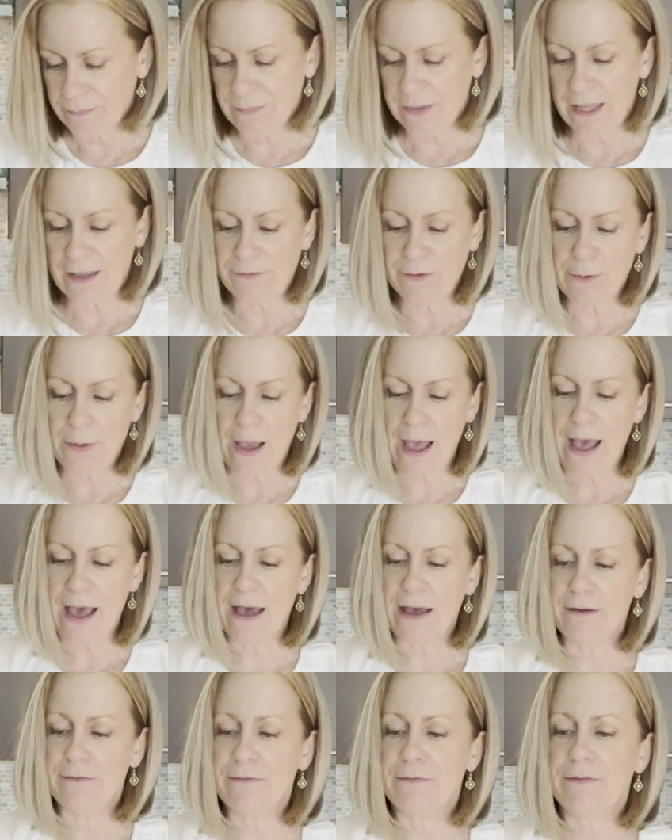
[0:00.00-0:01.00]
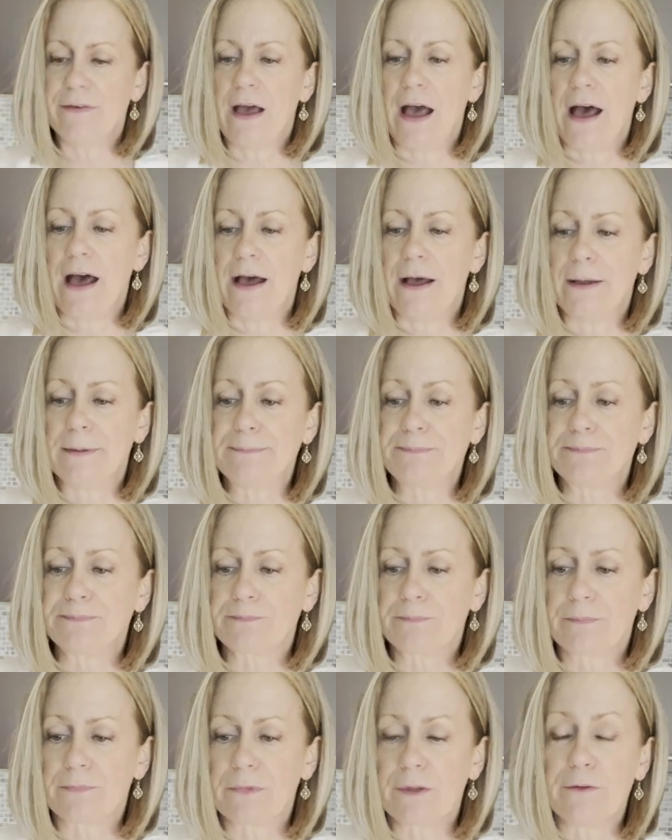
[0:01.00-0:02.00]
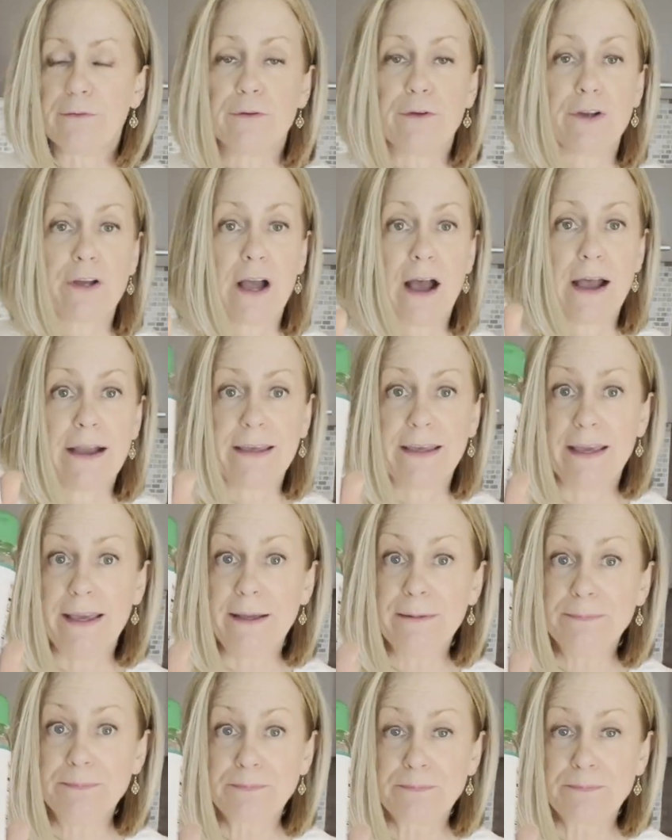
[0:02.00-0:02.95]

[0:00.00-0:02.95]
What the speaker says: If you have furikake,